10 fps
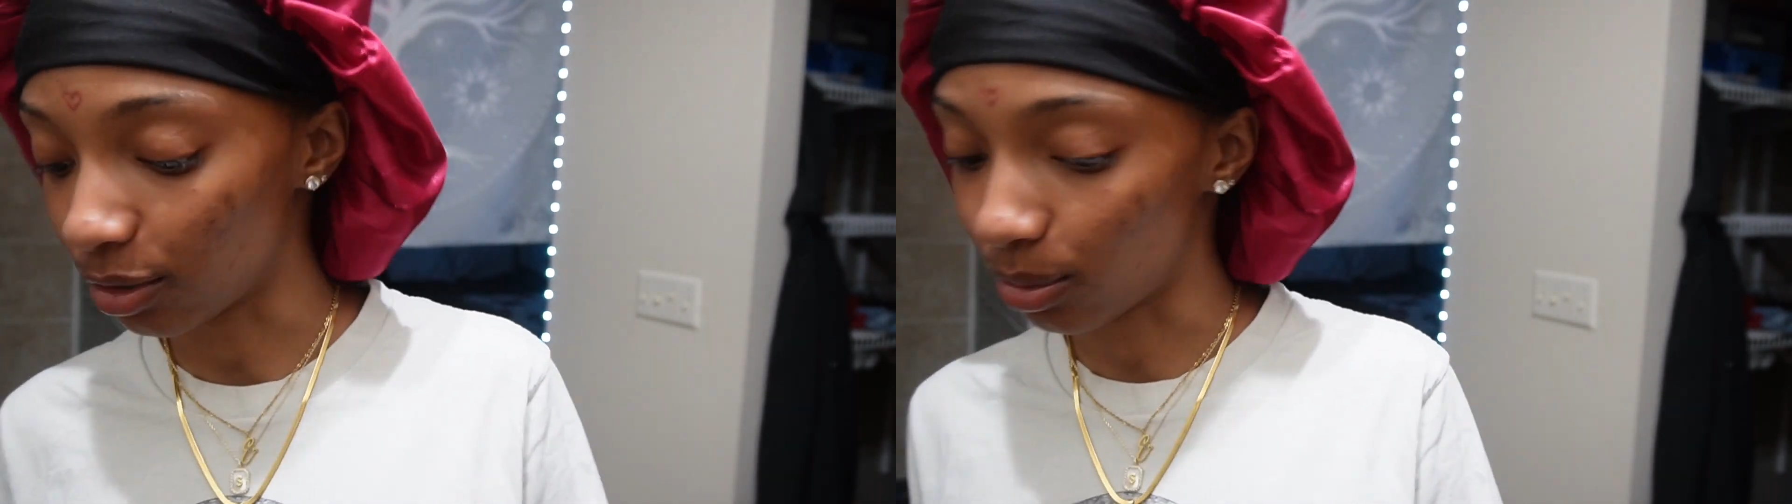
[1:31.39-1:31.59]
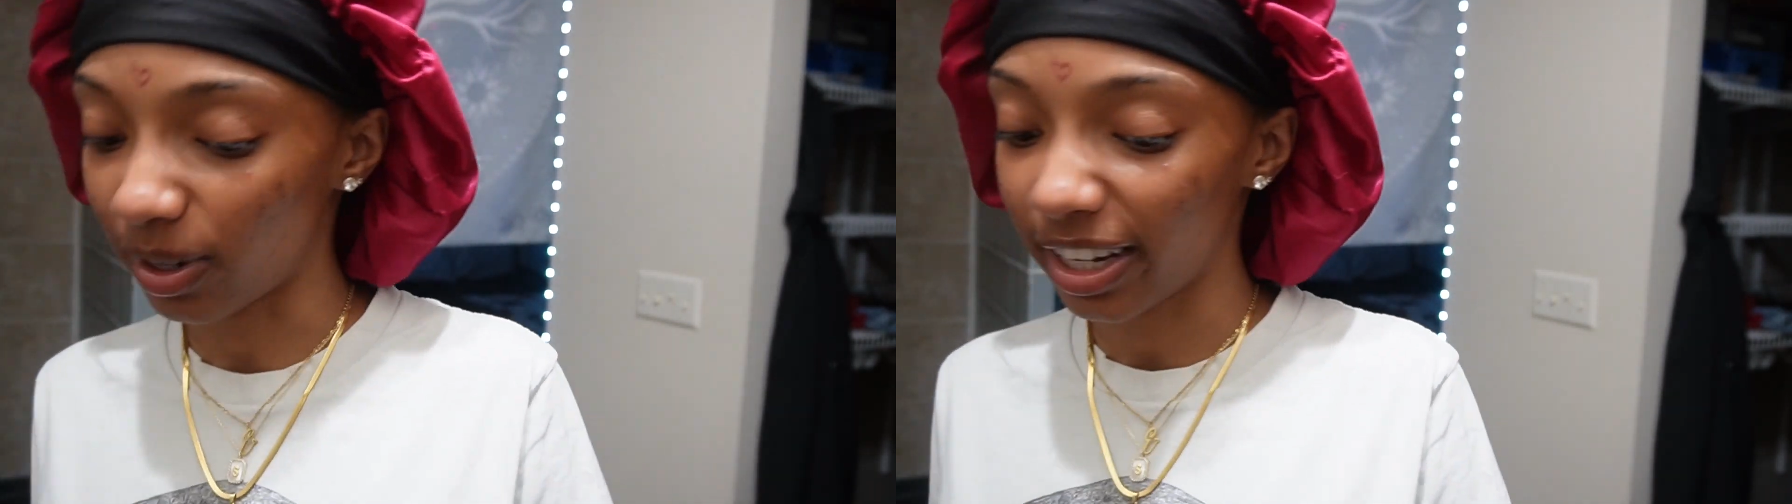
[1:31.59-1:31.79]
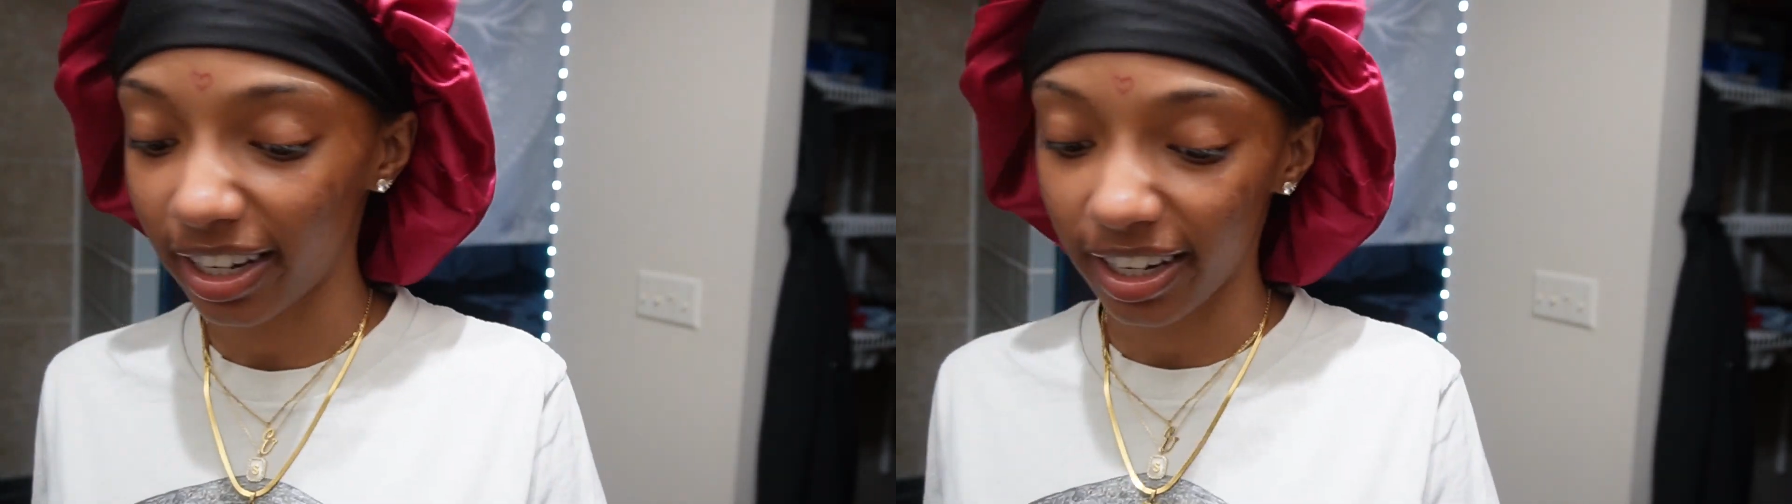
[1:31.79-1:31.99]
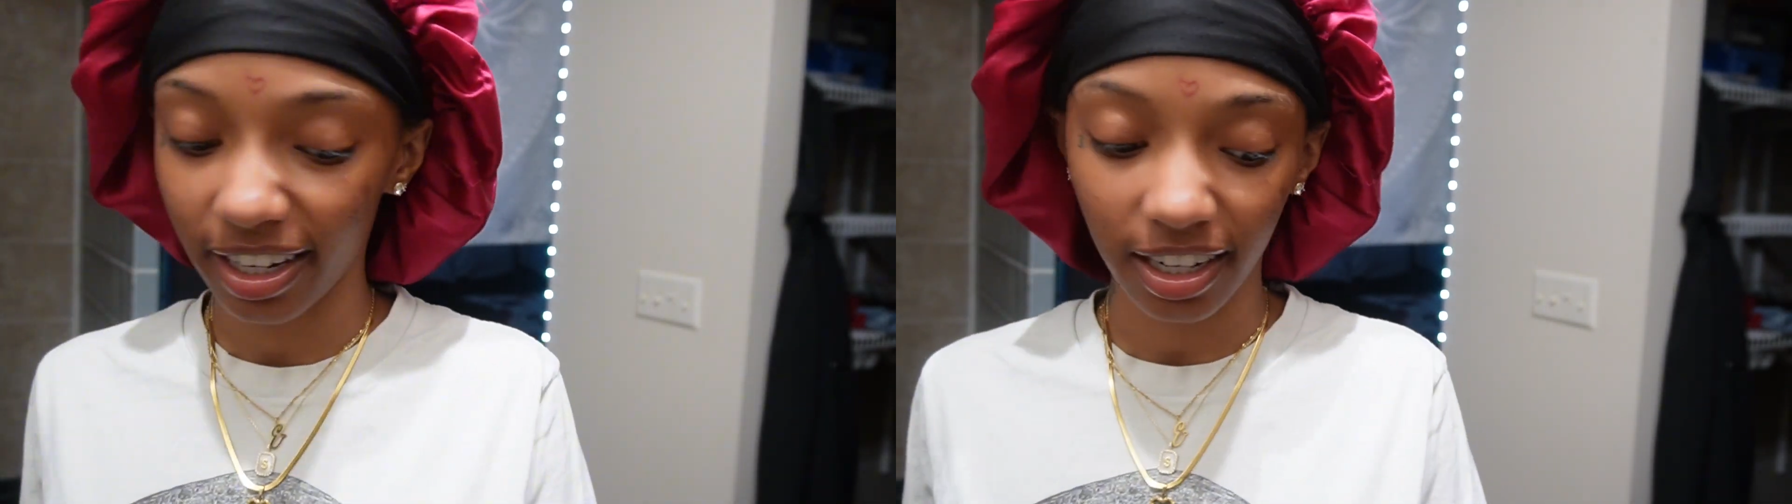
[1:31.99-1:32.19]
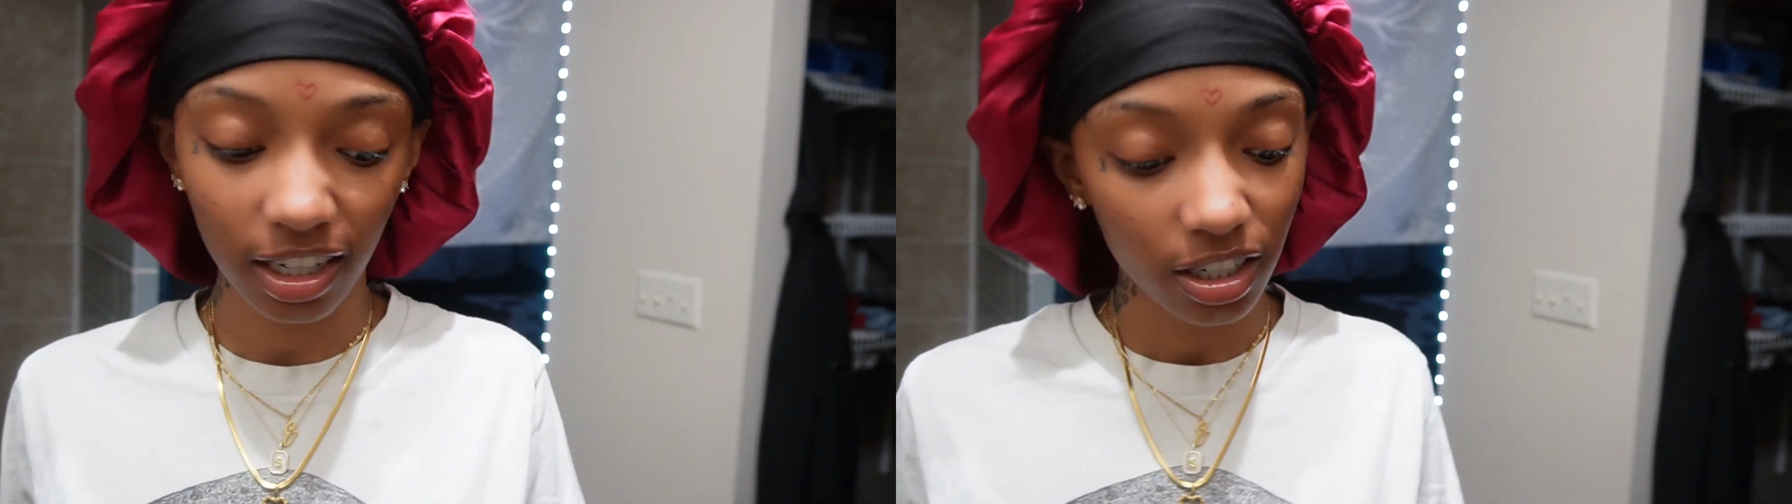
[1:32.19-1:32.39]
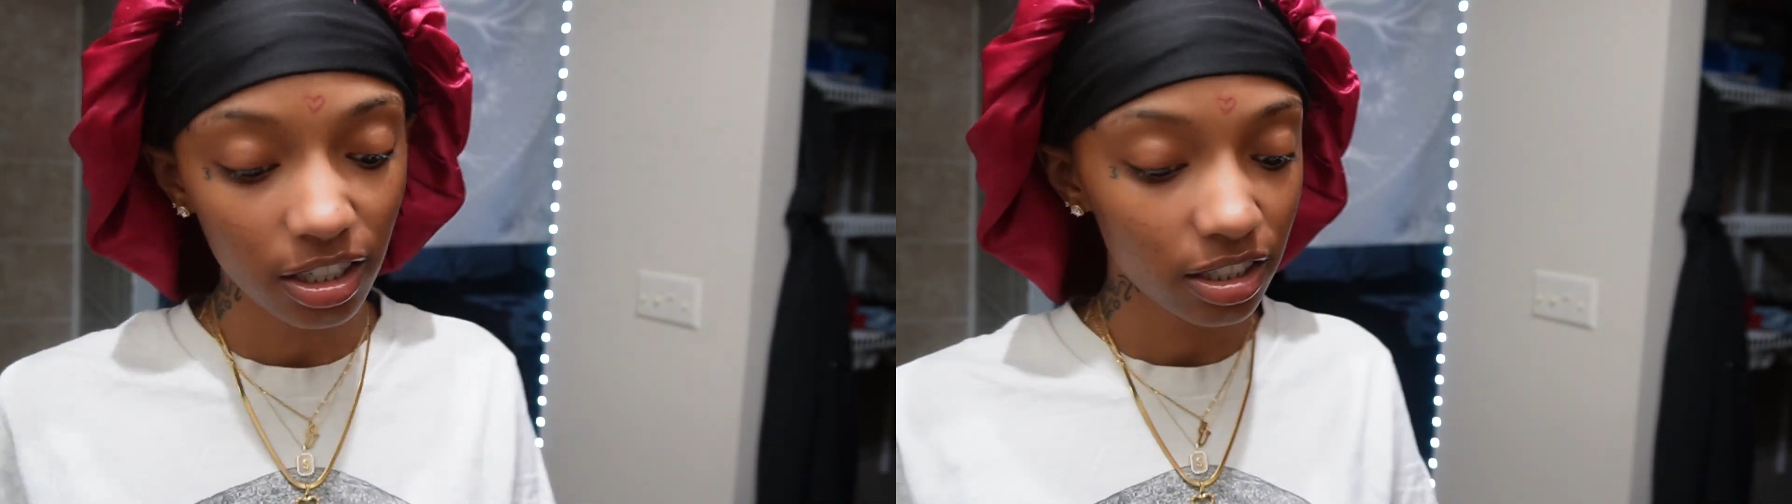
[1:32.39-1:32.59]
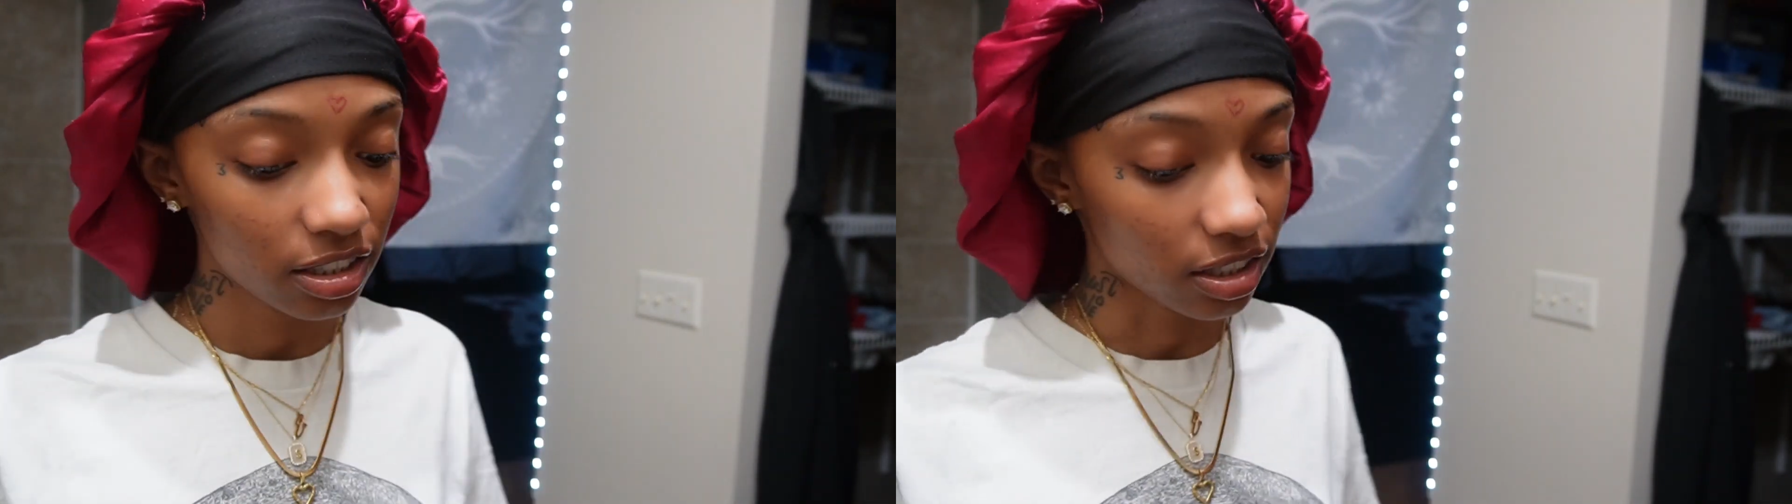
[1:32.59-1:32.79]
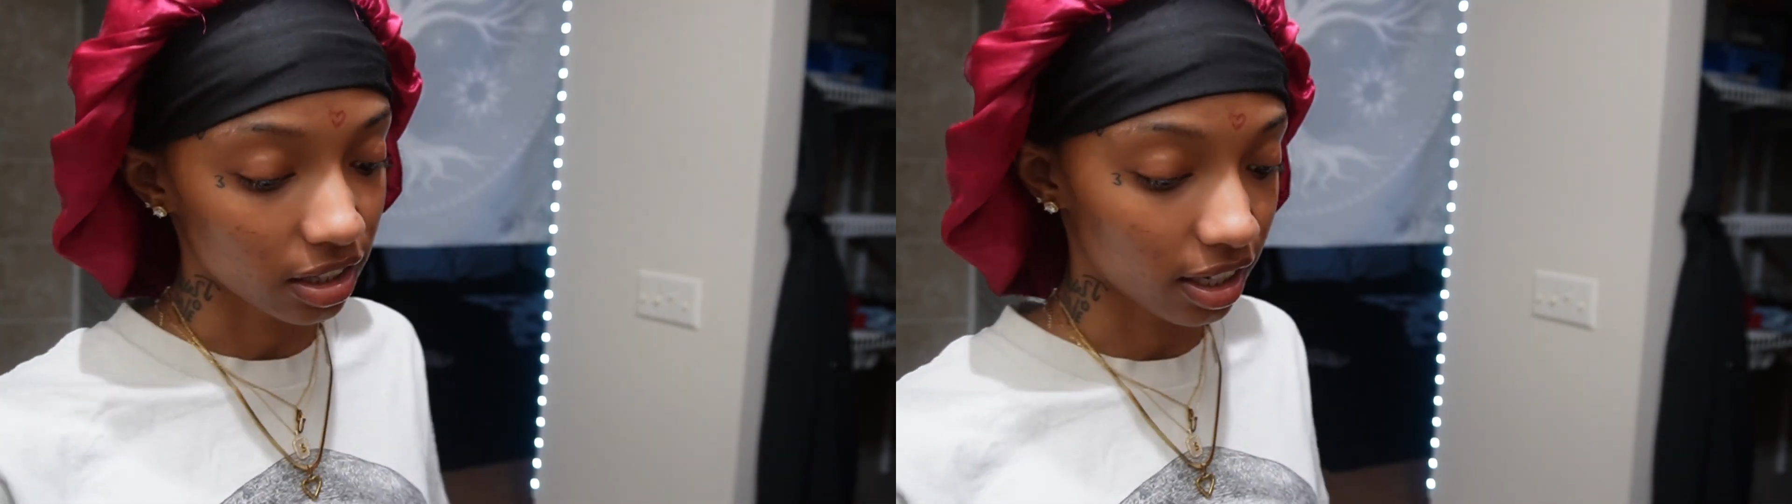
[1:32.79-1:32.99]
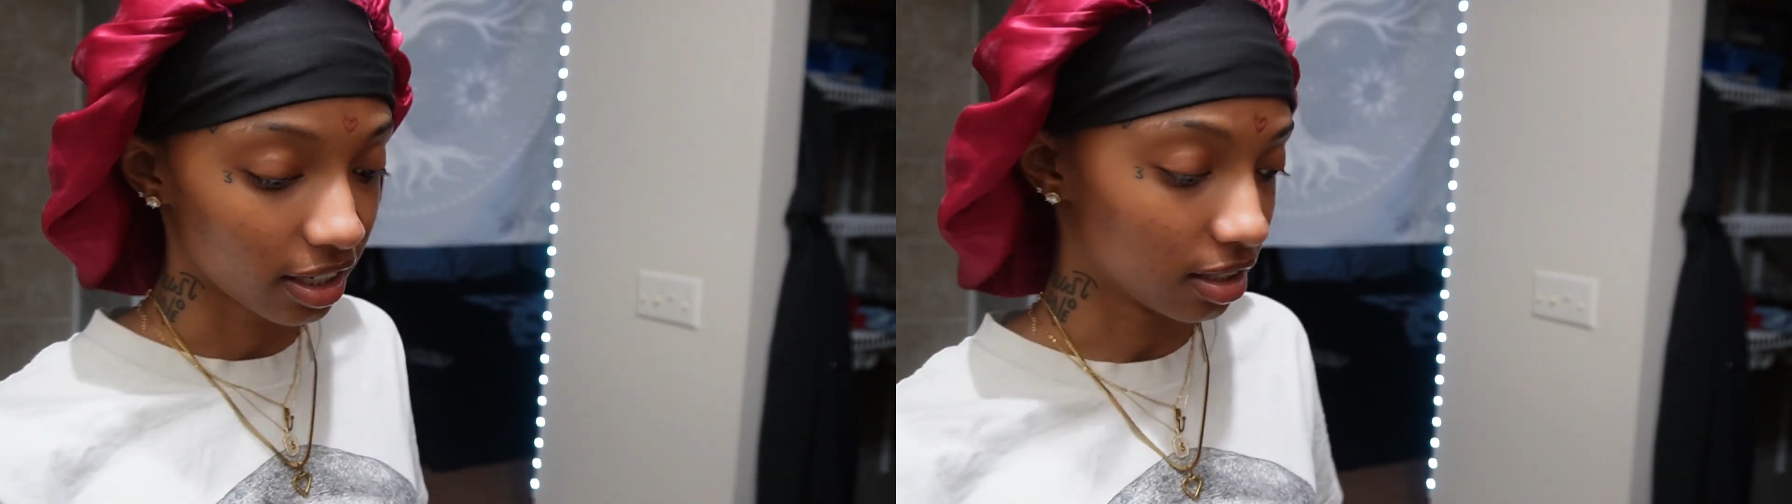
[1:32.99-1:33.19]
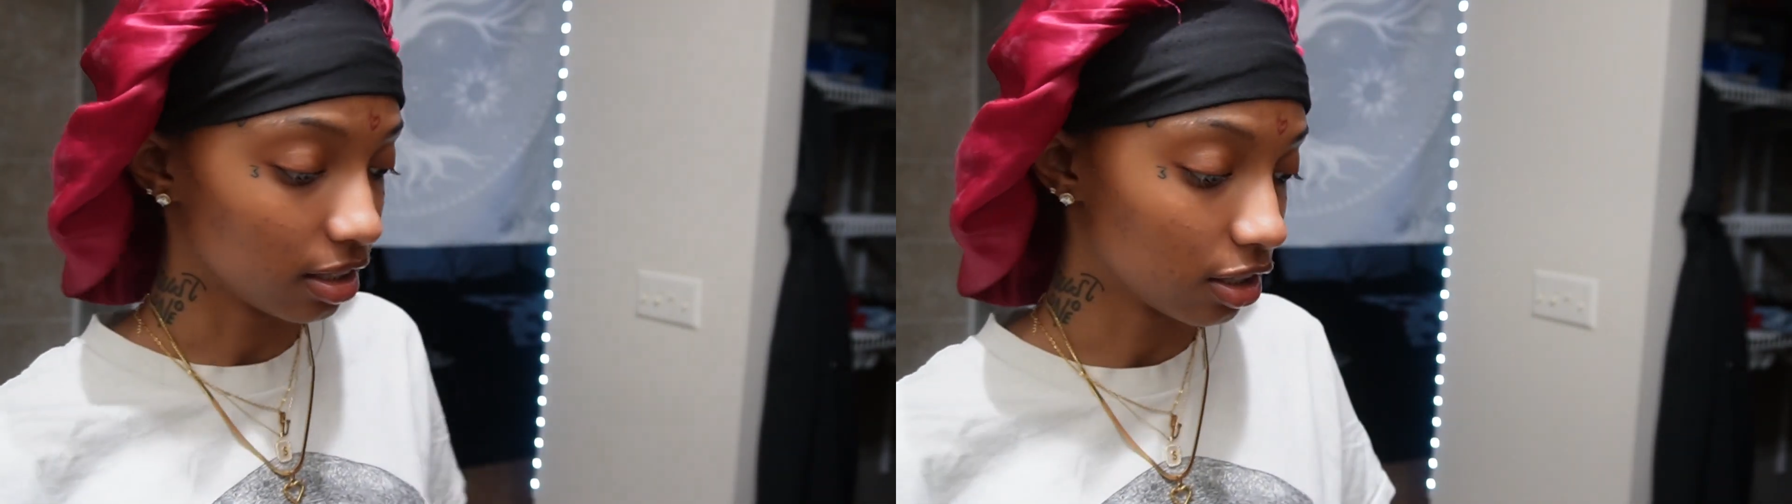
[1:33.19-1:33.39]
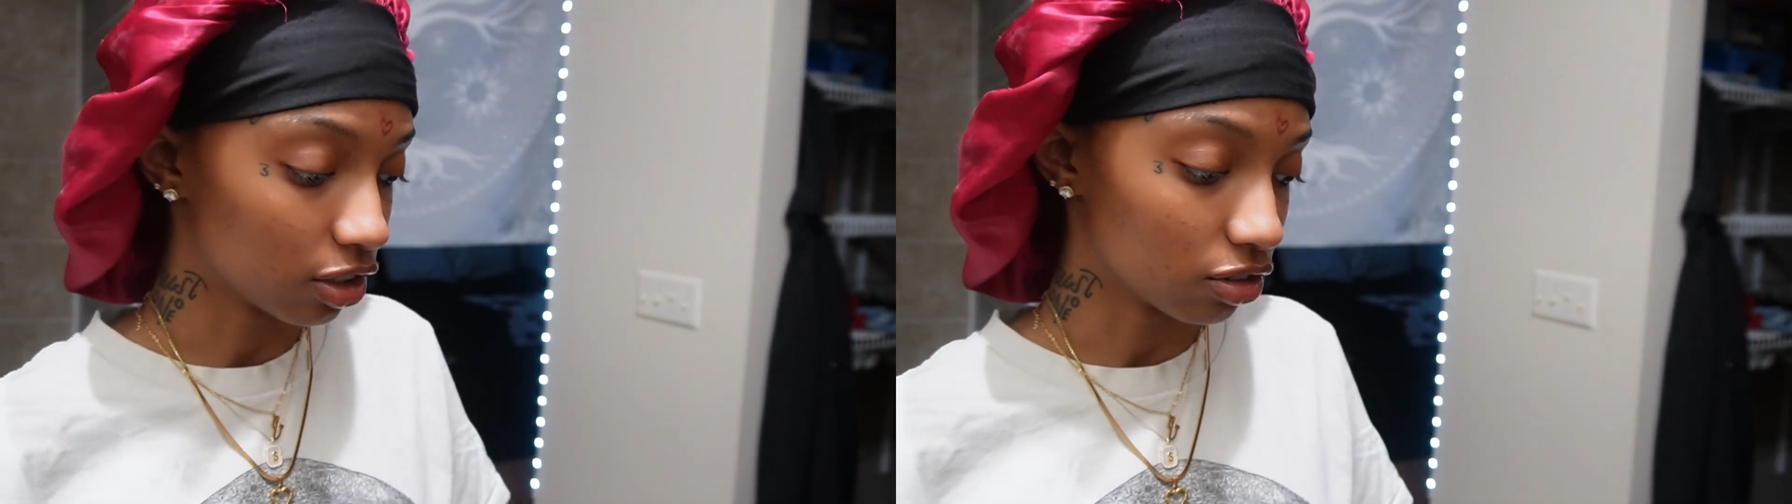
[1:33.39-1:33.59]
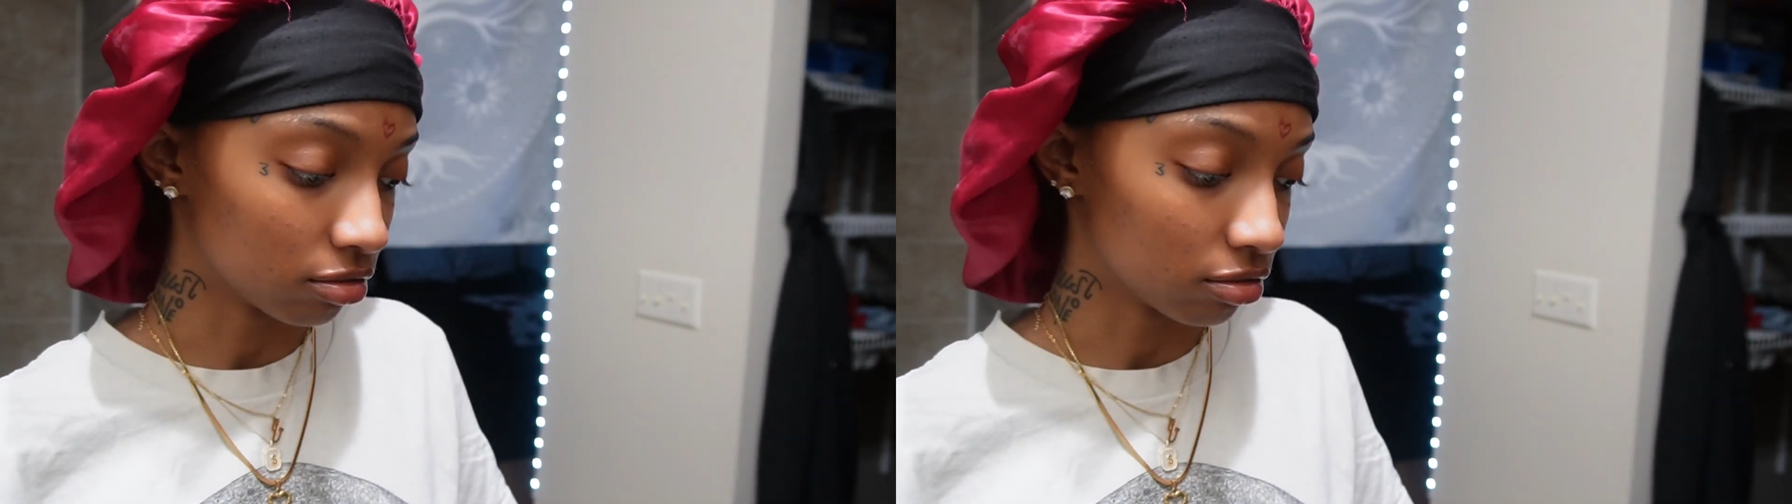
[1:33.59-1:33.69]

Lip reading: red or like the little